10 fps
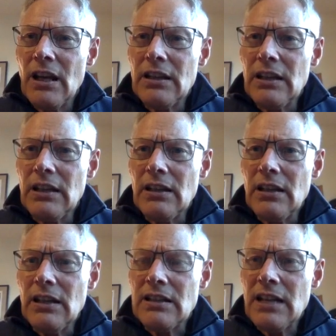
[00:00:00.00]

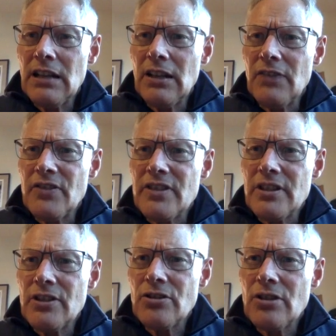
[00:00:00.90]
the attending
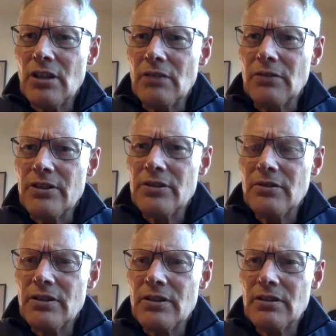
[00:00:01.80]
physician
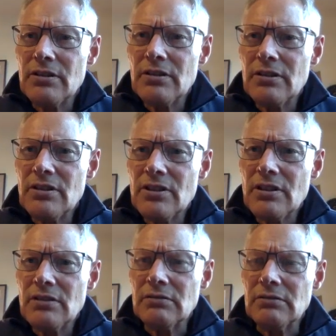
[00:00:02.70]
was
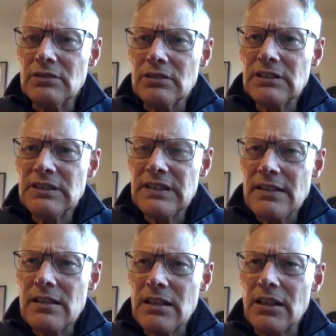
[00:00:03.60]
so
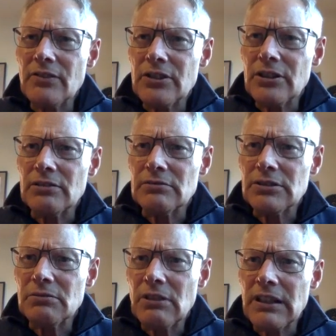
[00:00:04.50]
sensitive to
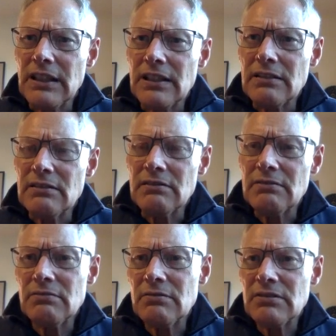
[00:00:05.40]
what he had
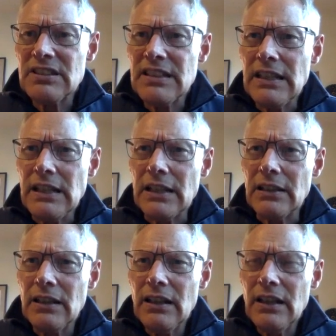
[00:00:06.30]

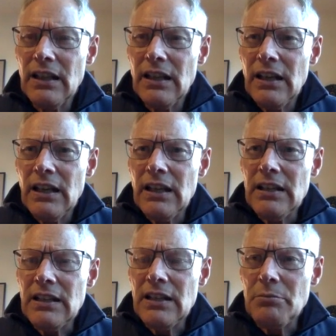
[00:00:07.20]
seen.
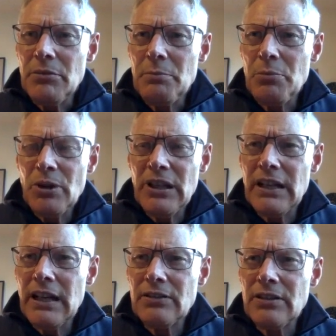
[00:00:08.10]
He pointed
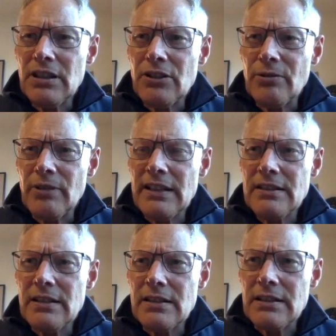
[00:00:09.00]
out to these
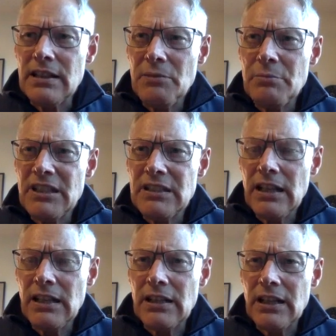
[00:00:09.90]
residents that he'd been
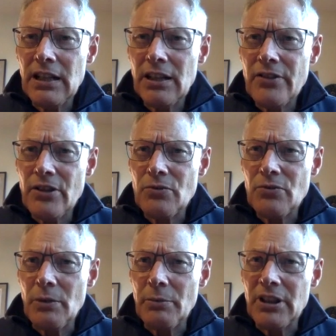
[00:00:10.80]
taking care of this
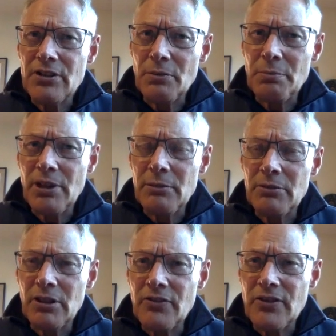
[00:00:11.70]
woman as her
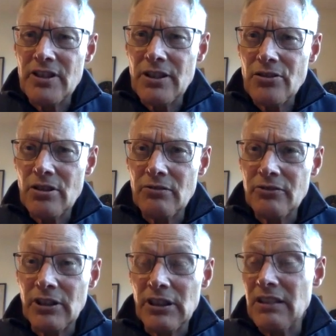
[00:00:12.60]
primary physician
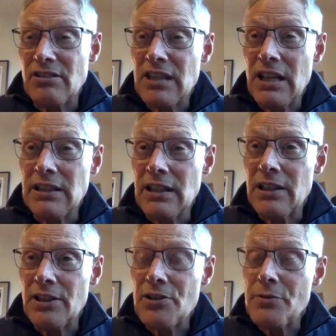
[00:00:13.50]
for, I don't know, 10
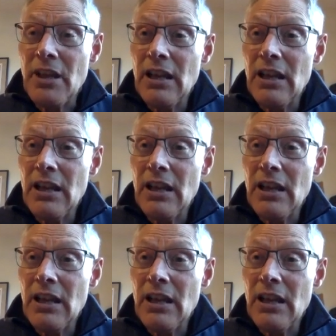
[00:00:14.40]
years.